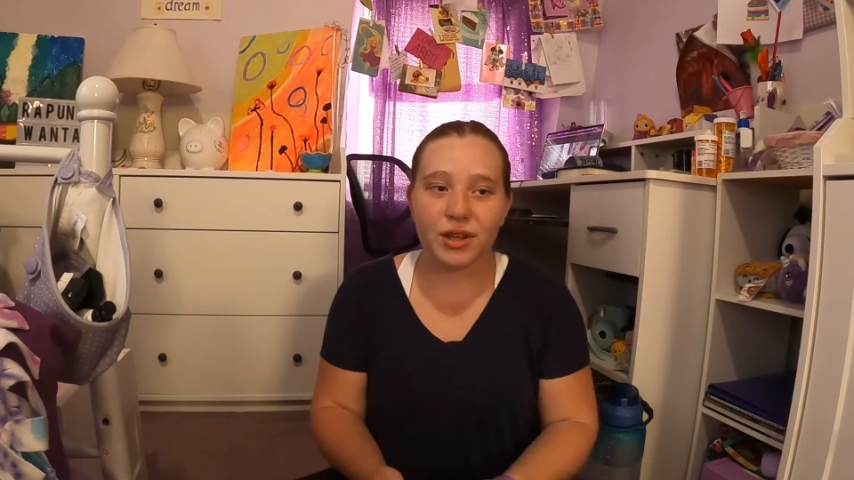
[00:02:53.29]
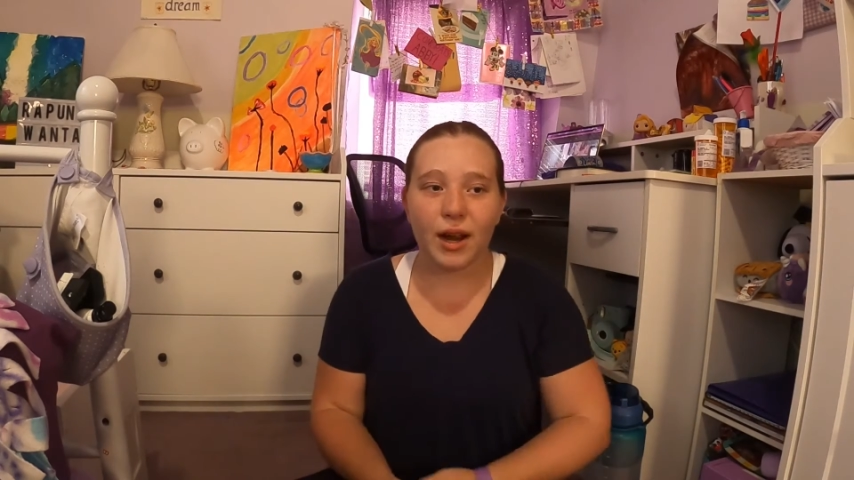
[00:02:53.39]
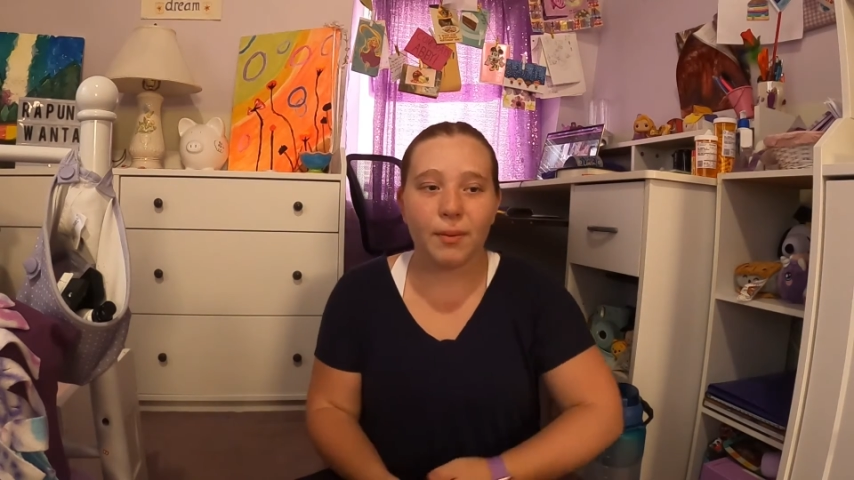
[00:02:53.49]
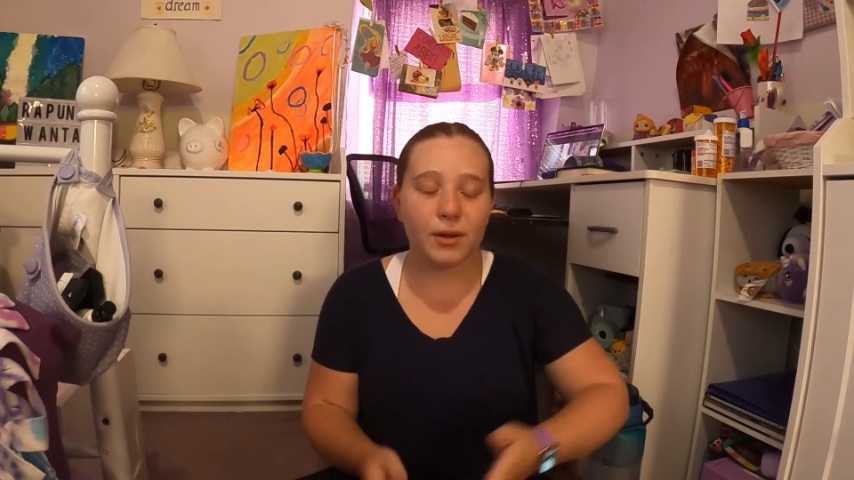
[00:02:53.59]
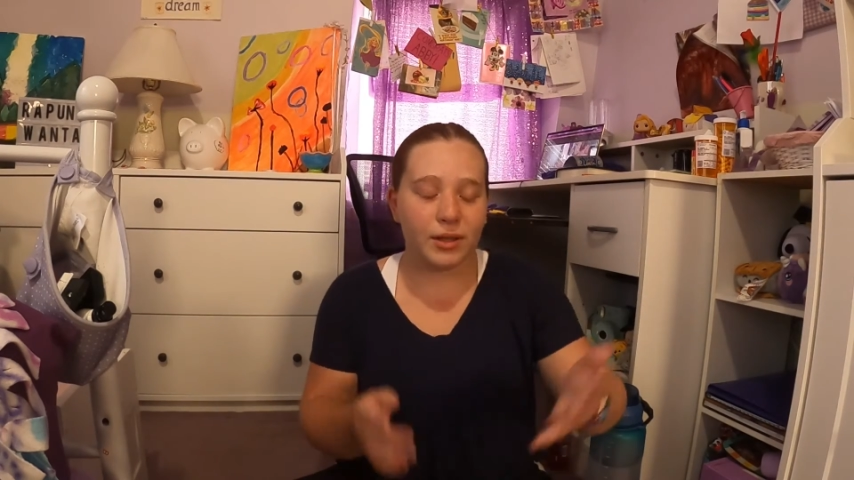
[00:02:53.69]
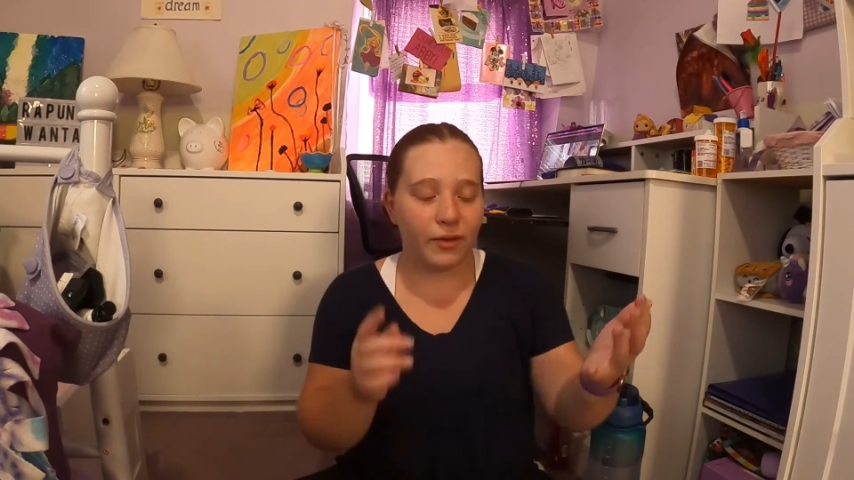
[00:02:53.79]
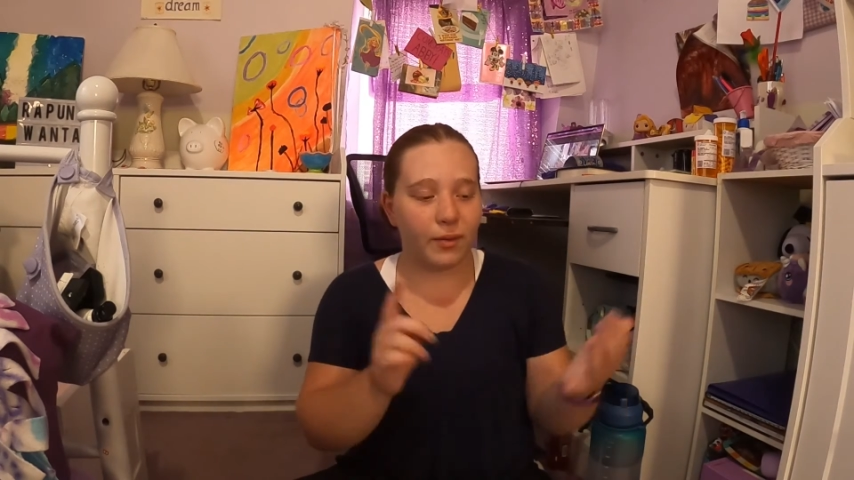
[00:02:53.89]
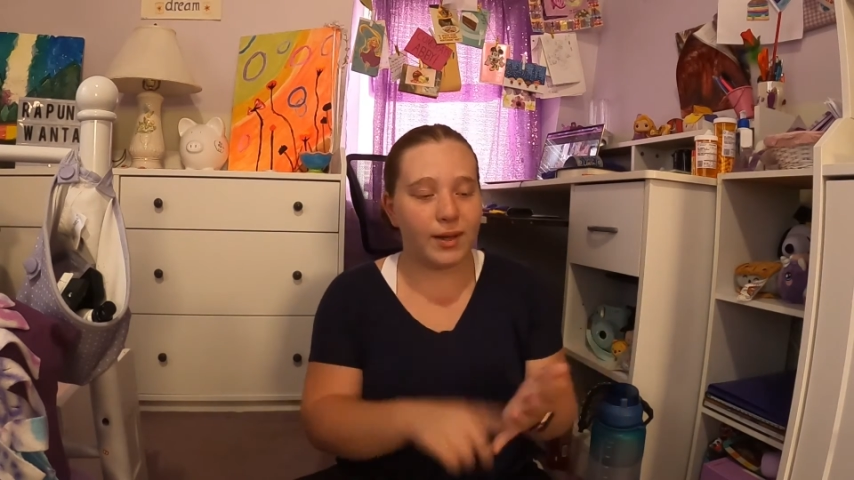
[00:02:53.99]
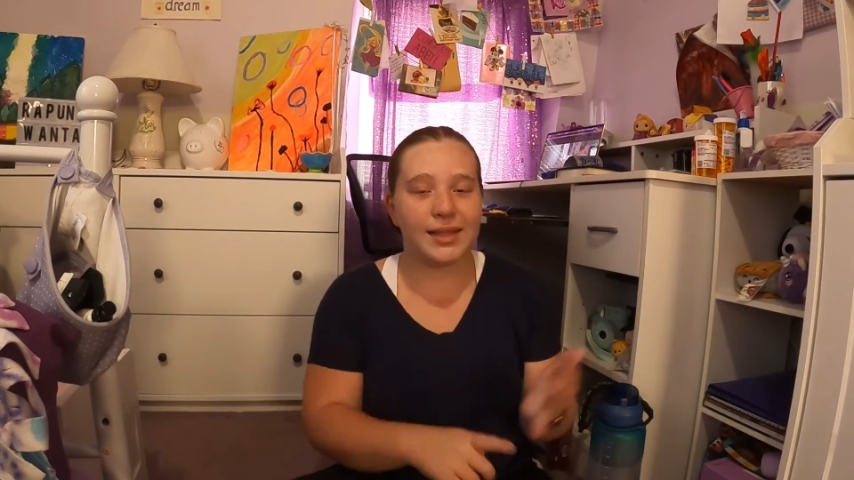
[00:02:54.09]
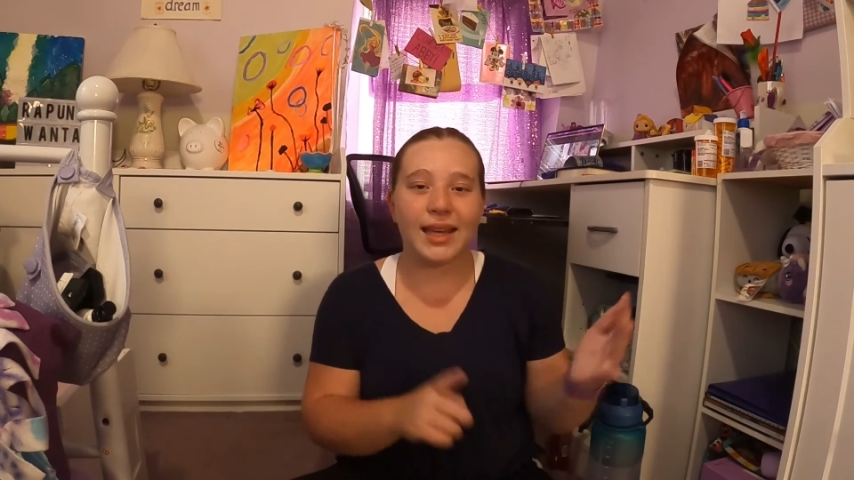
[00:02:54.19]
subscribe, post
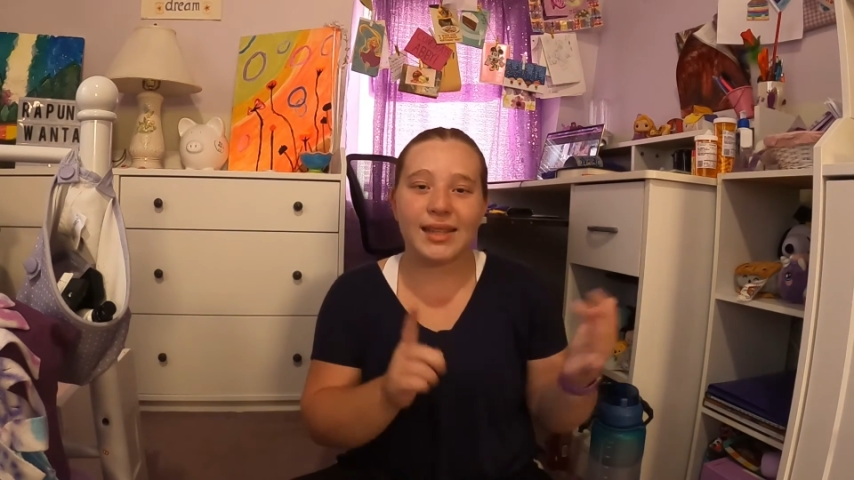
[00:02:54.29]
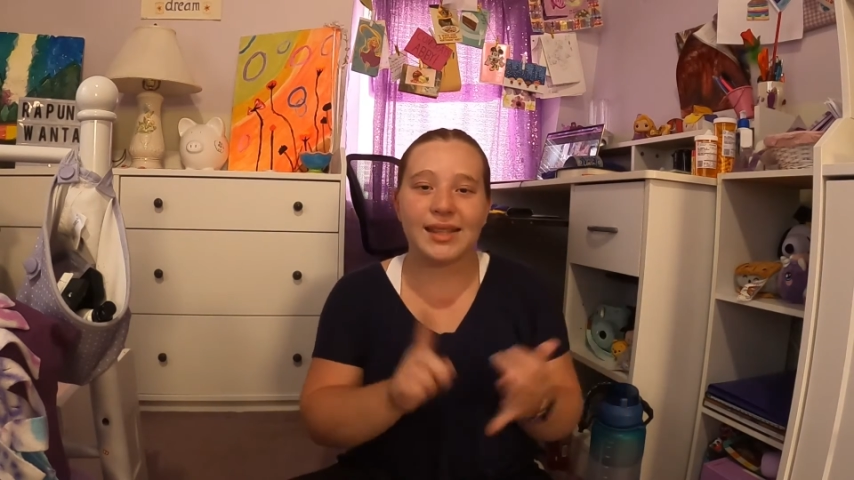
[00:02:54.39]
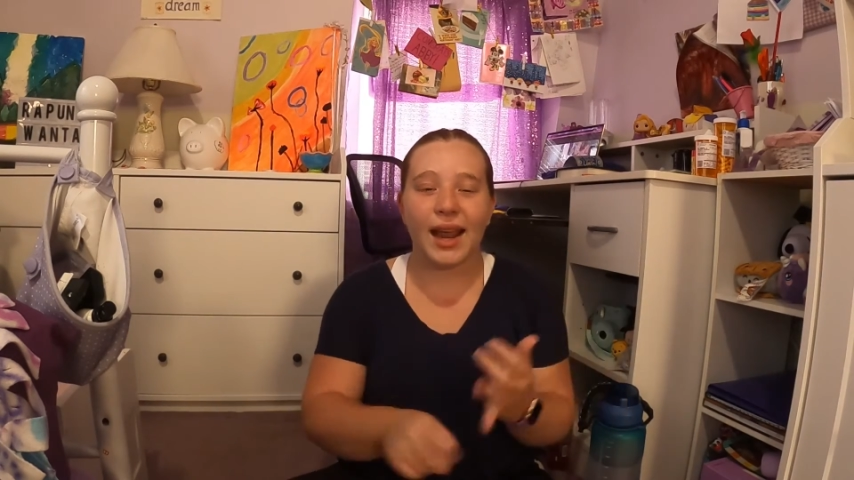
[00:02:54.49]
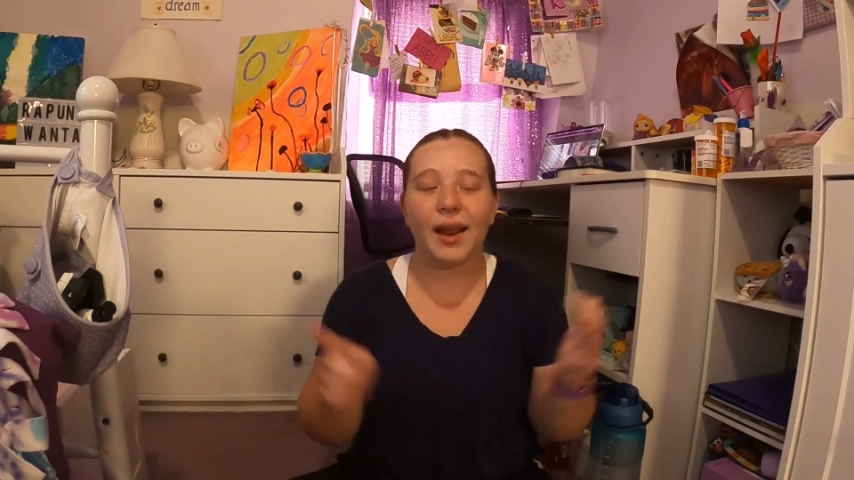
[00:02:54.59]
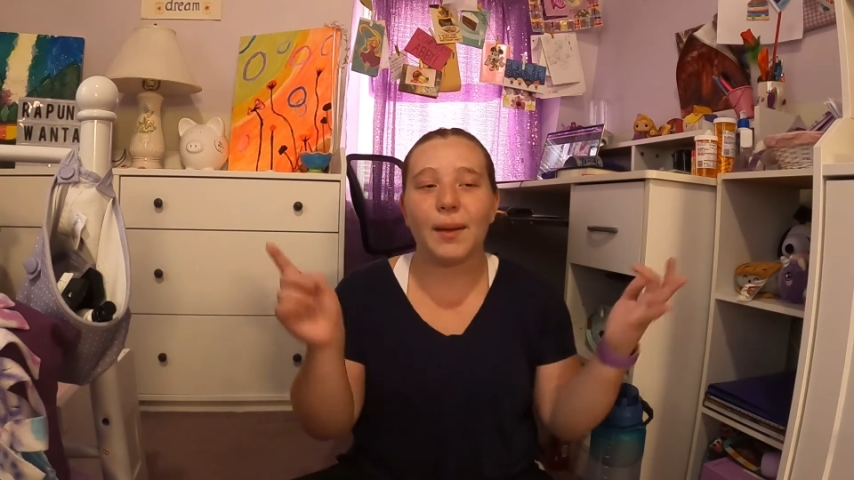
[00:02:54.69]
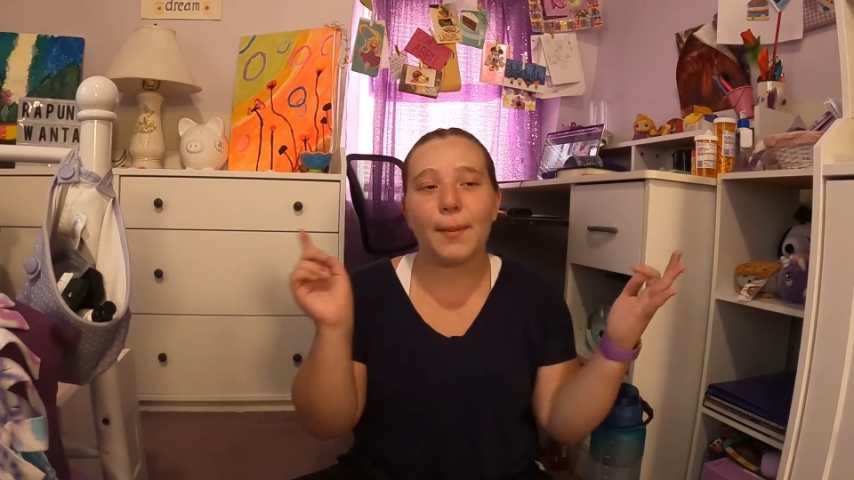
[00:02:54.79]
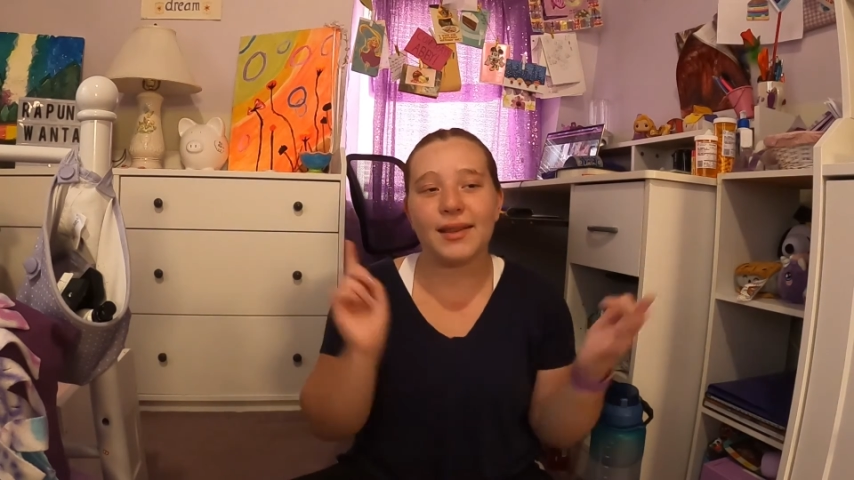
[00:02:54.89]
every Wednesday and Saturday.